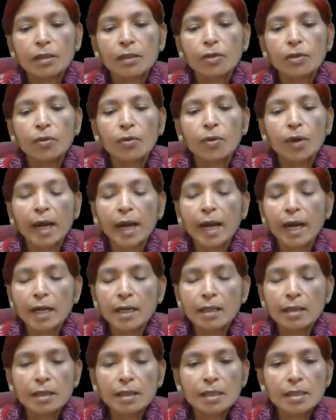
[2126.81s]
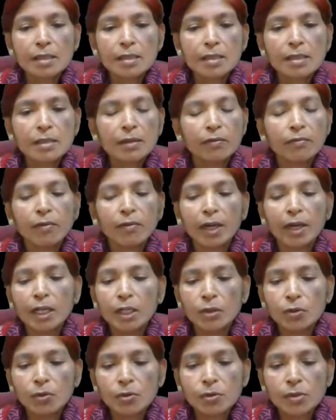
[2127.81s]
You add these
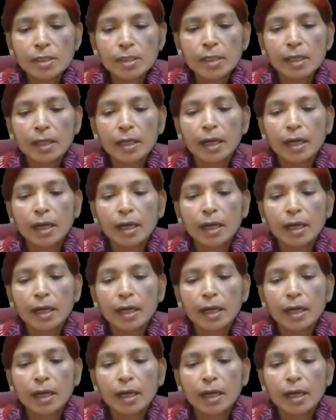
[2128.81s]
values